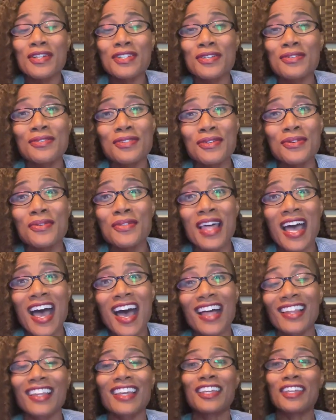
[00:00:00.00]
would you do
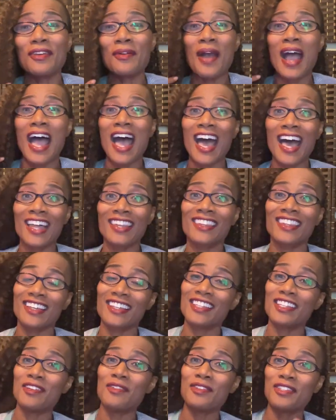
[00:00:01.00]
that? Like, you had
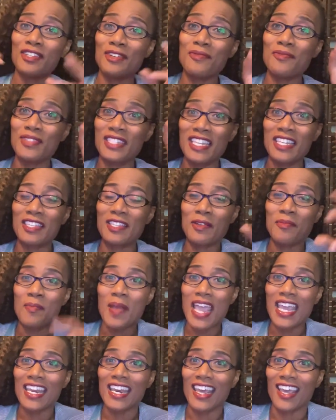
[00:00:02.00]
the, you
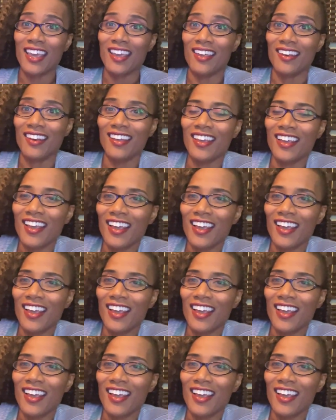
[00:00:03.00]
made it.